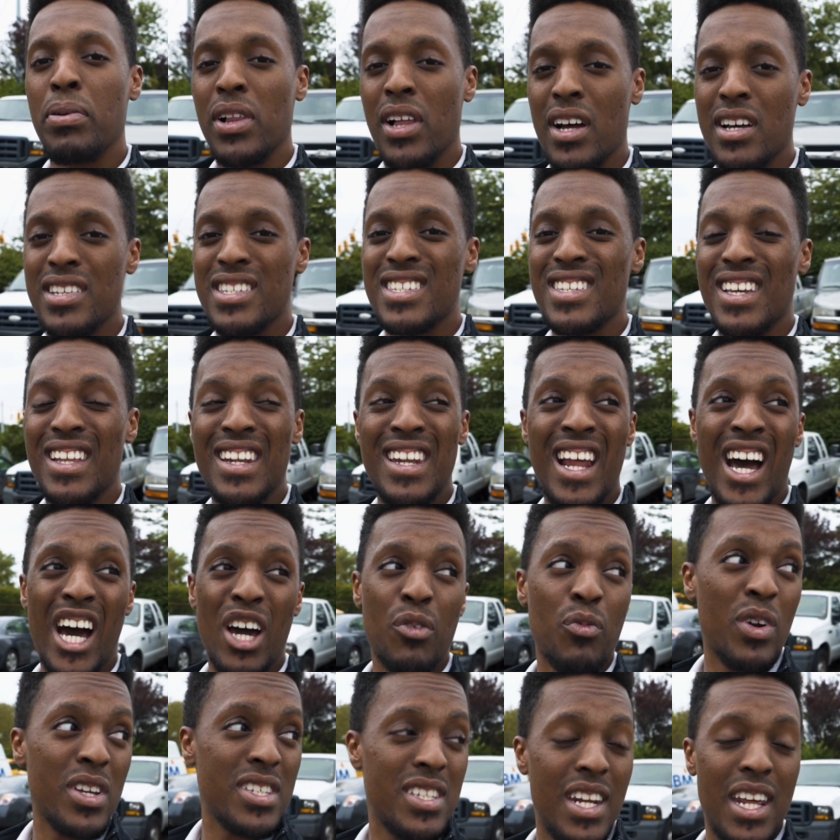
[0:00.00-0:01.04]
Plus
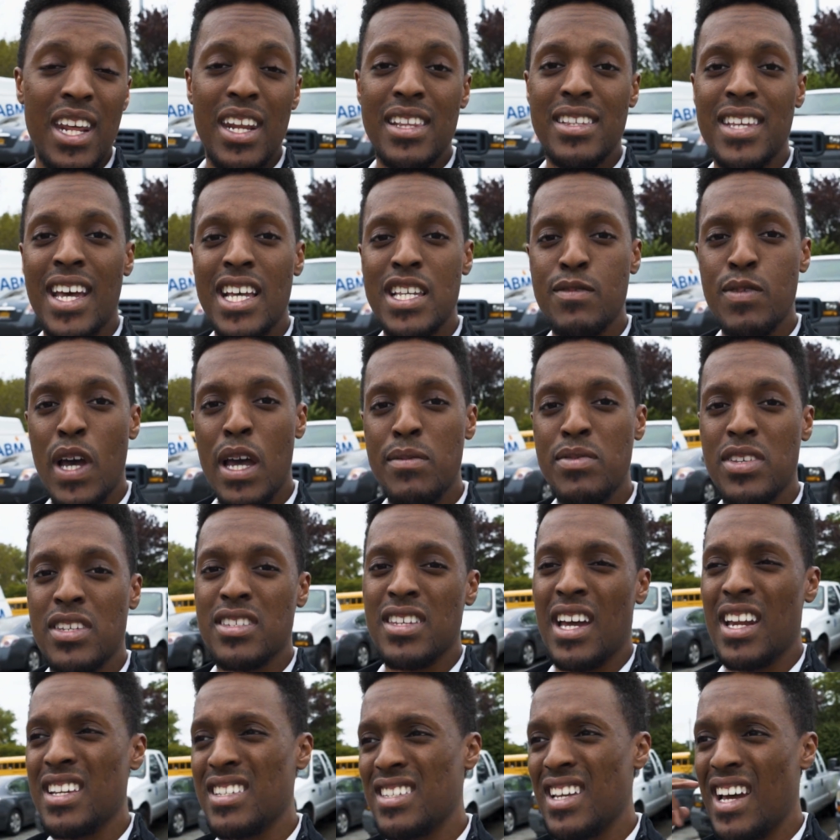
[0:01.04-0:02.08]
non-resonated test pipes because
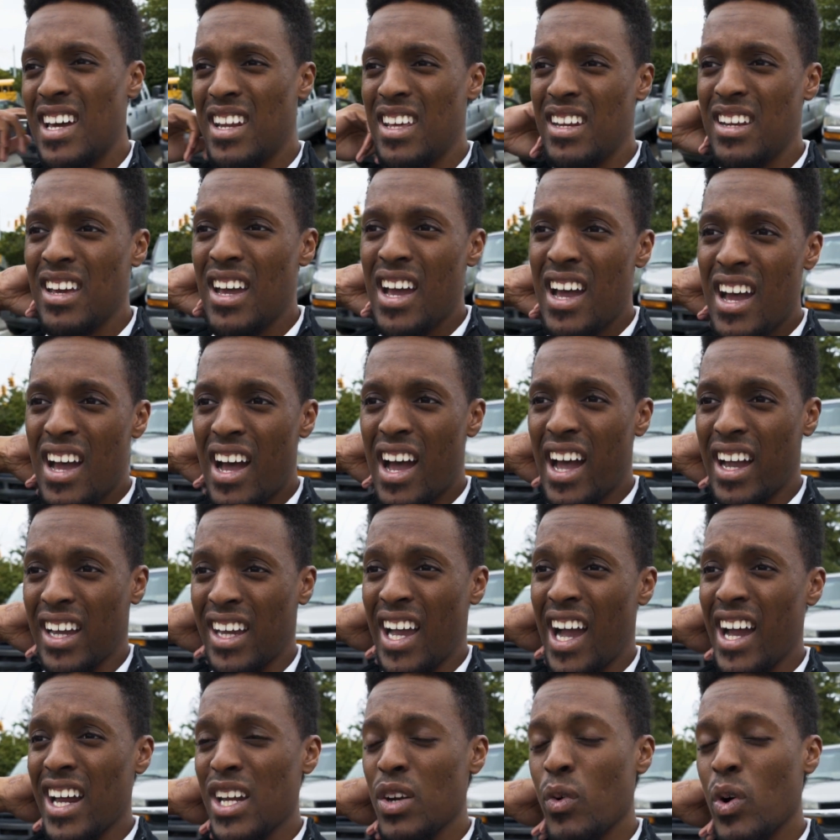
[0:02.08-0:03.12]
I decided I
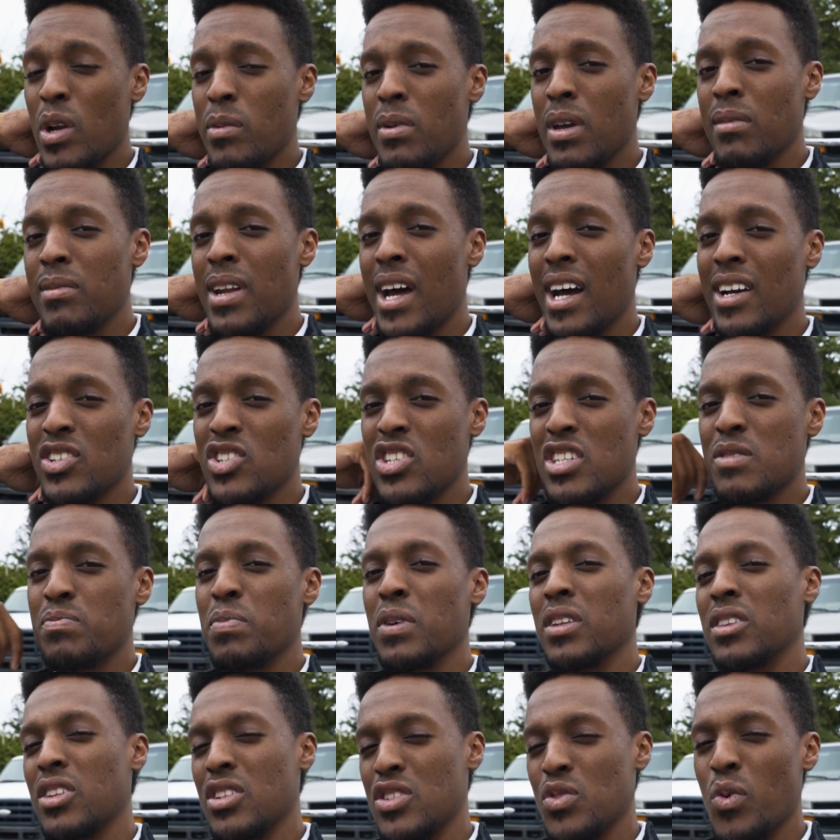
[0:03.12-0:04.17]
kind of want to be obnoxious,
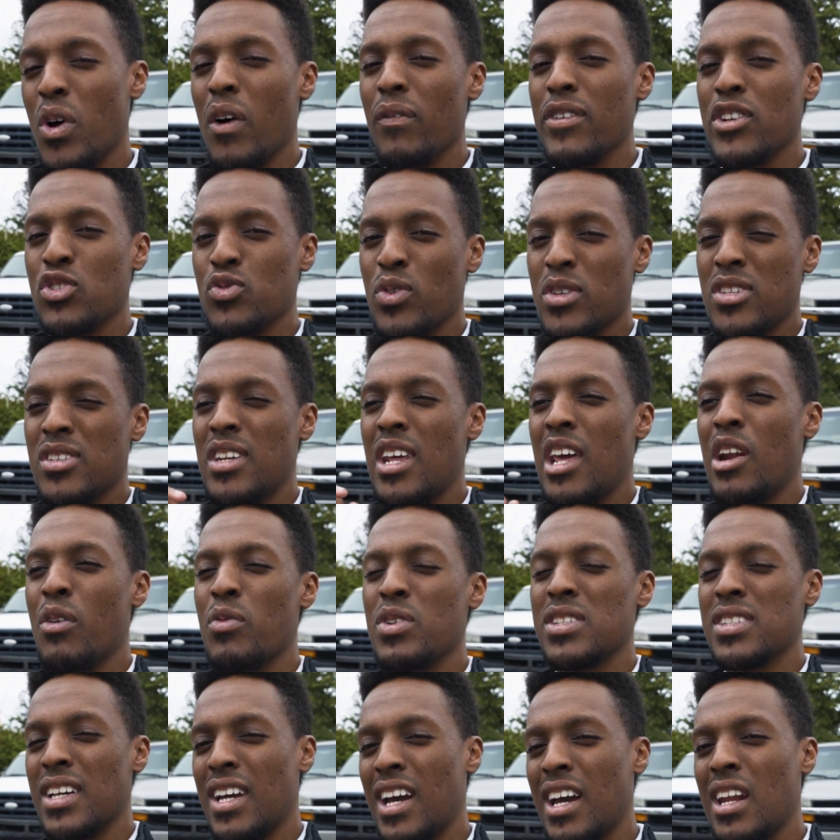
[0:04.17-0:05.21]
but the 12-inch resonator
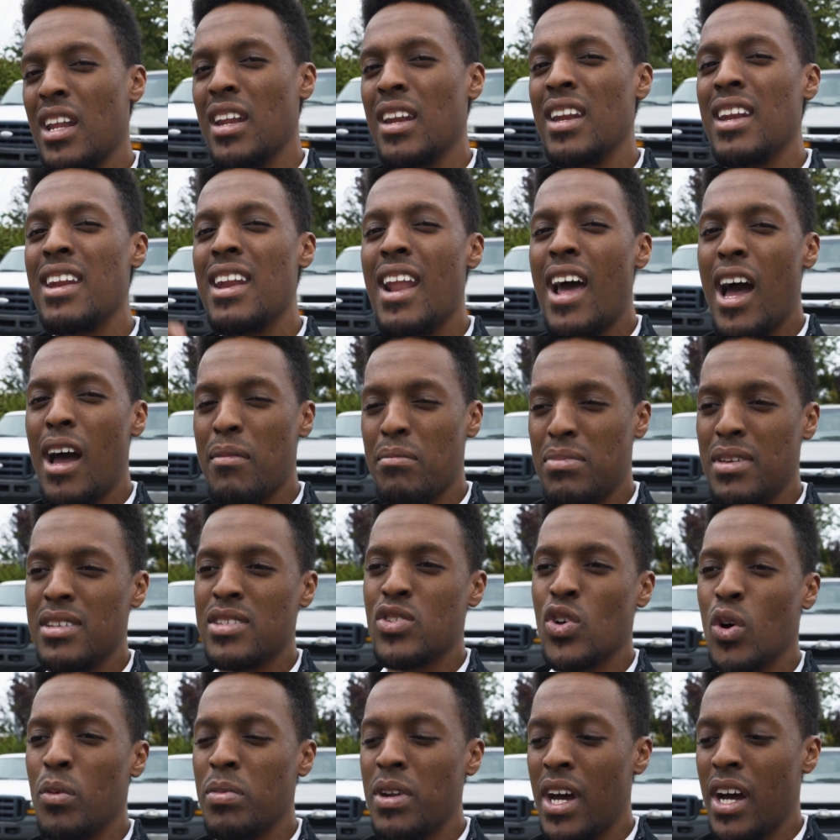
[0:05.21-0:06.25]
was to kind of not be
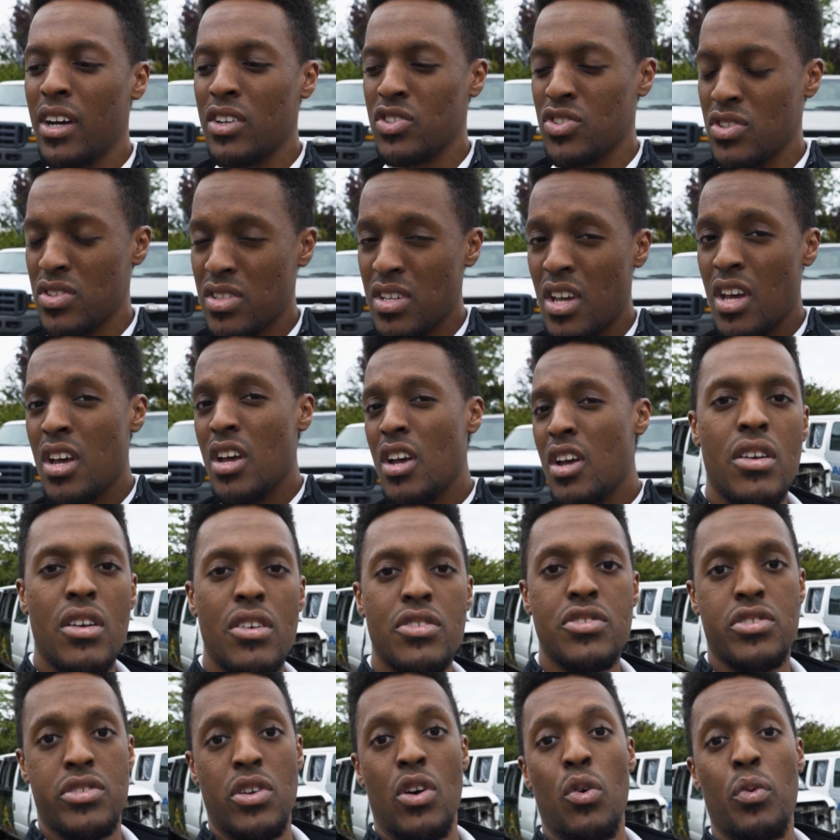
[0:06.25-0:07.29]
so obnoxious.
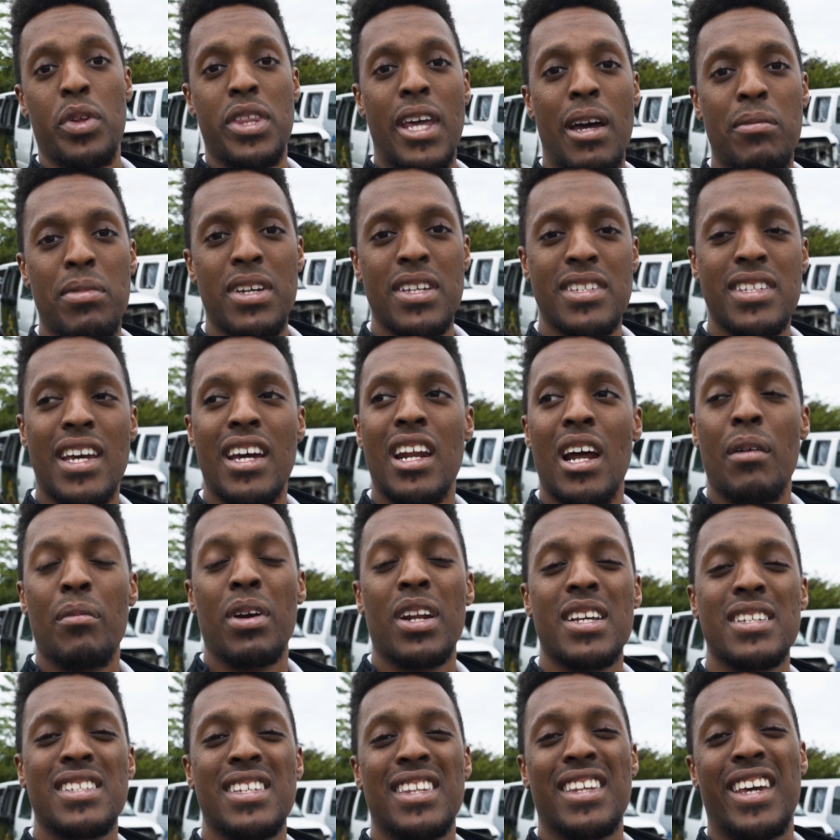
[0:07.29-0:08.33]
So with that being said, I'm going
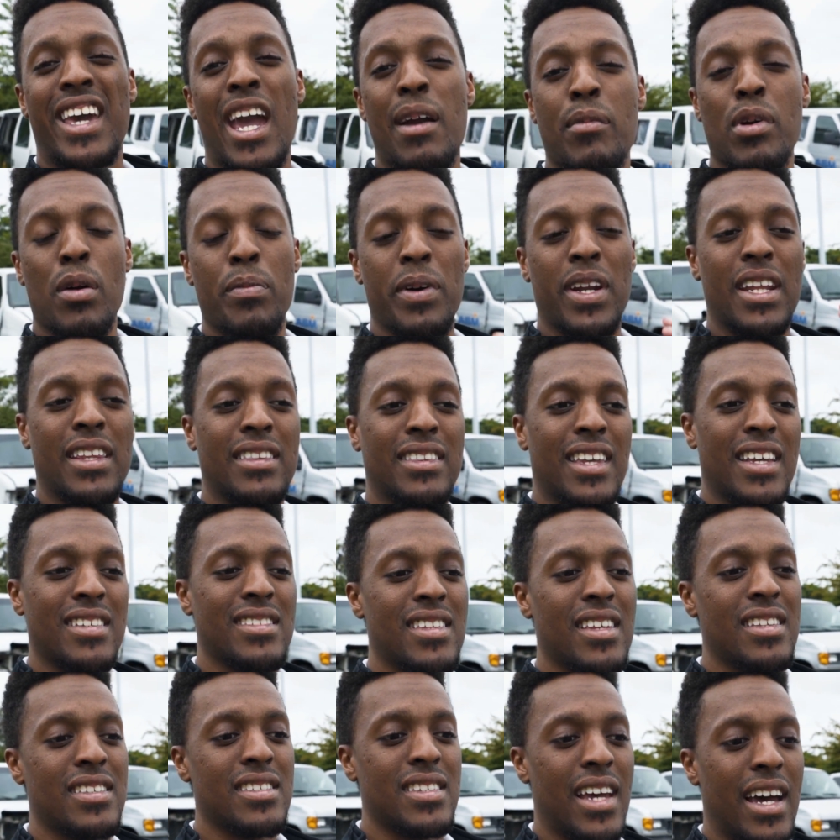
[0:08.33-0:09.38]
to set the camera up at a
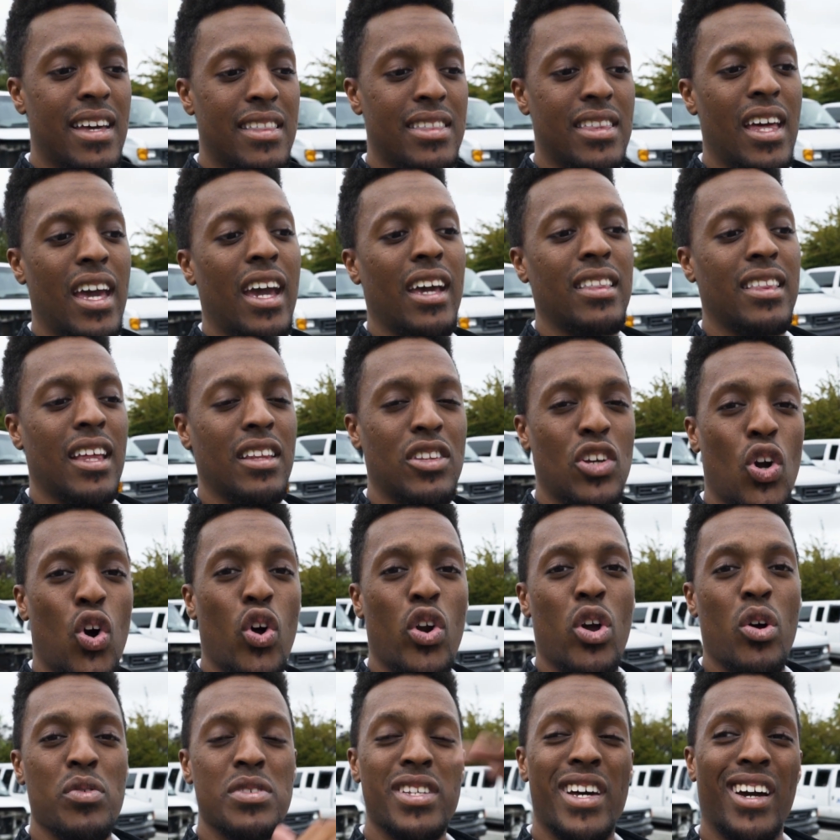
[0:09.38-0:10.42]
distance. I think that the
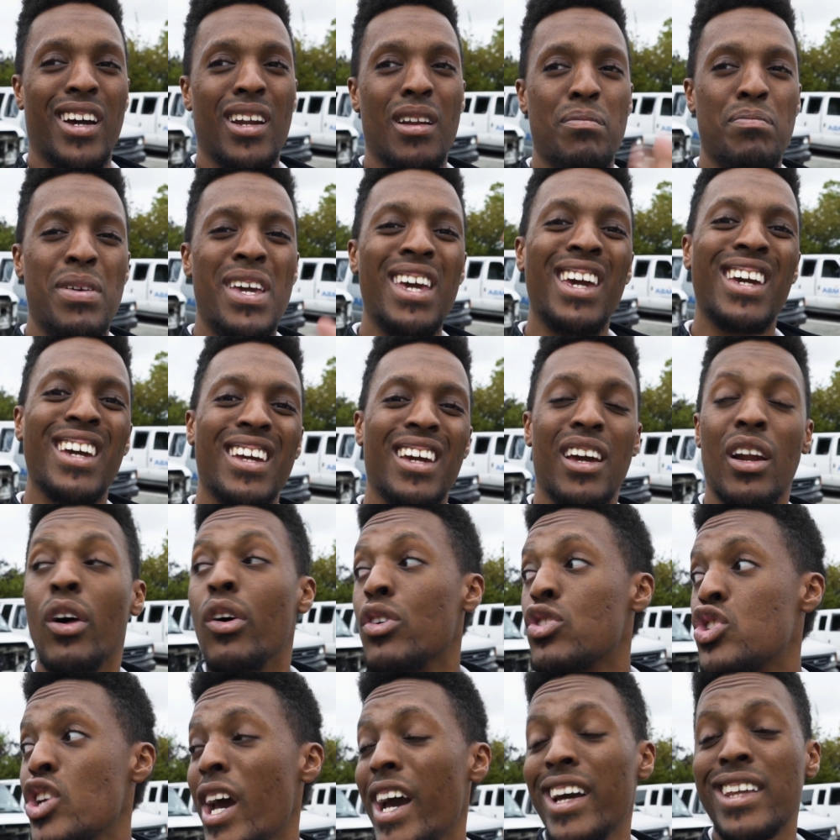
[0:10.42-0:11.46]
audio is not going to peak and get
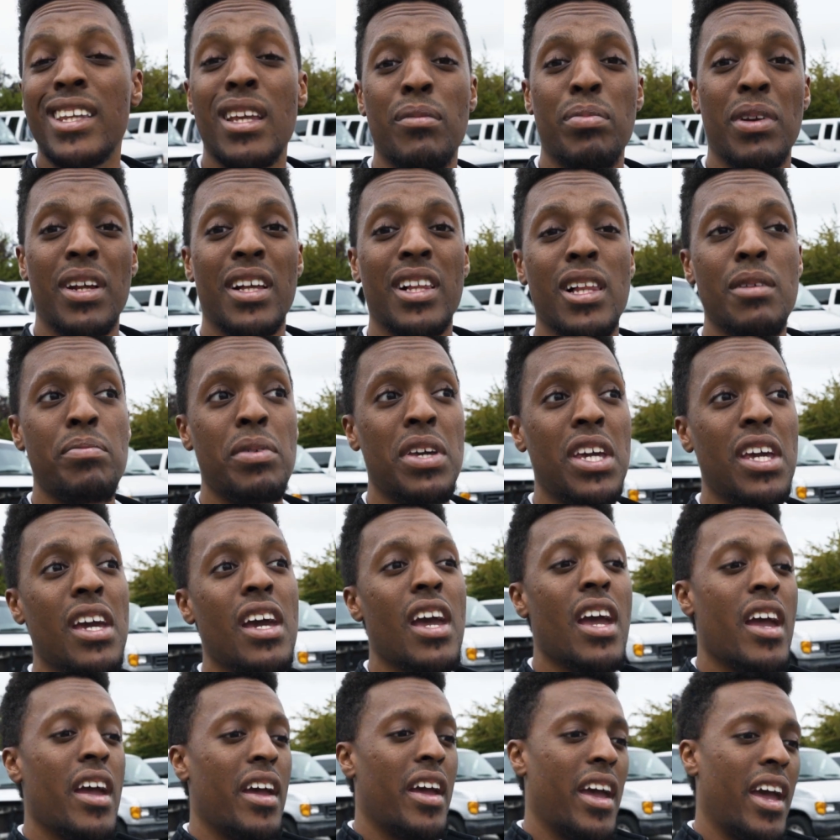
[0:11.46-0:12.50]
all jacked up and clippy,
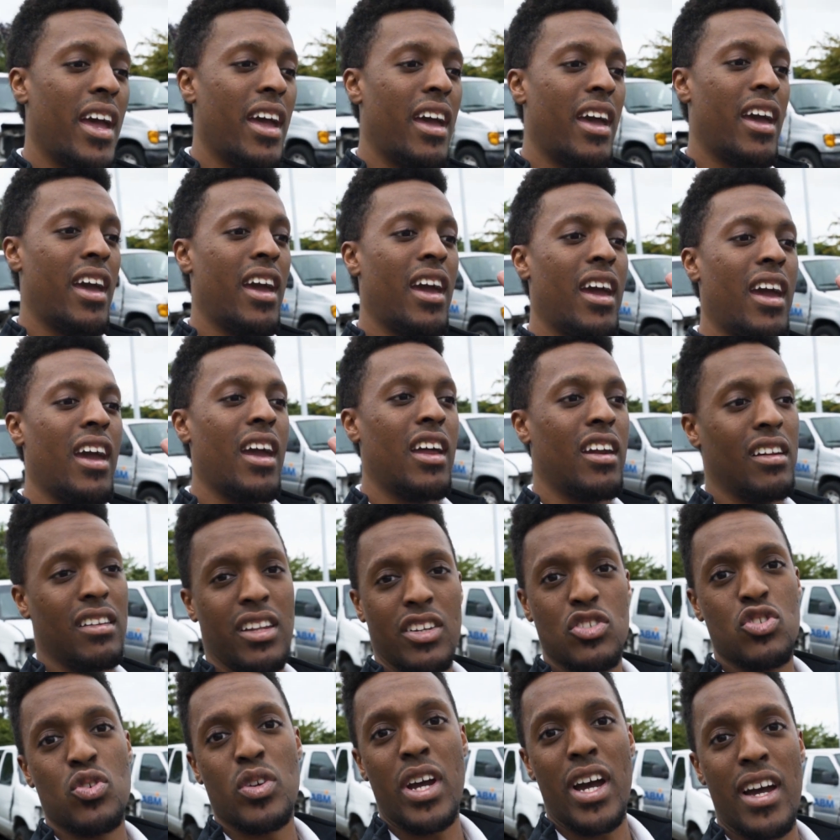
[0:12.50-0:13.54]
and
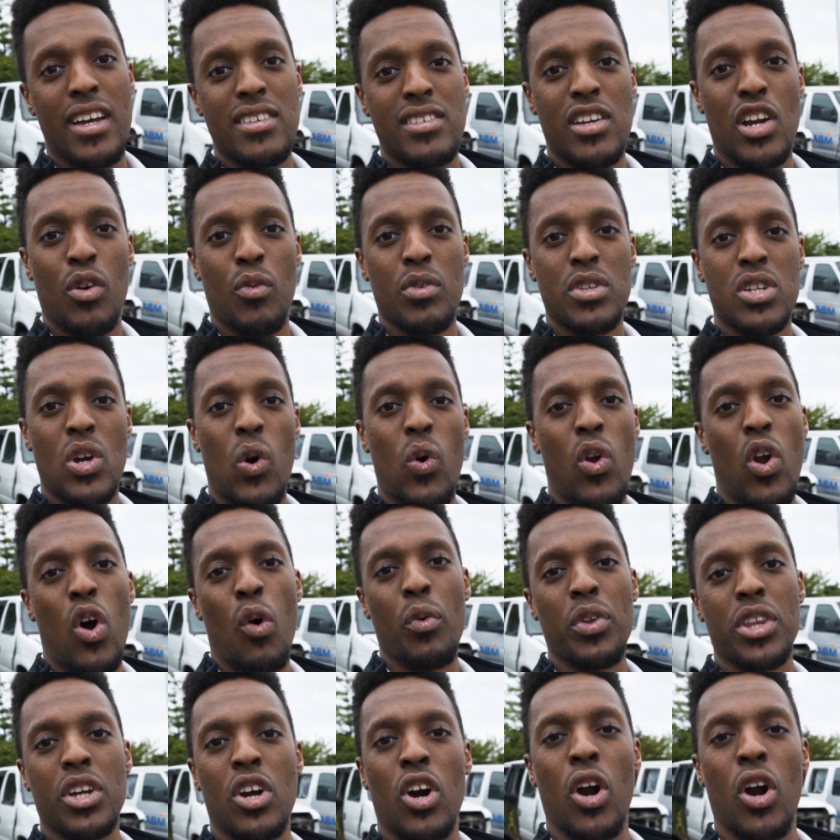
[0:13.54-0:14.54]
let you guys hear what's going on with the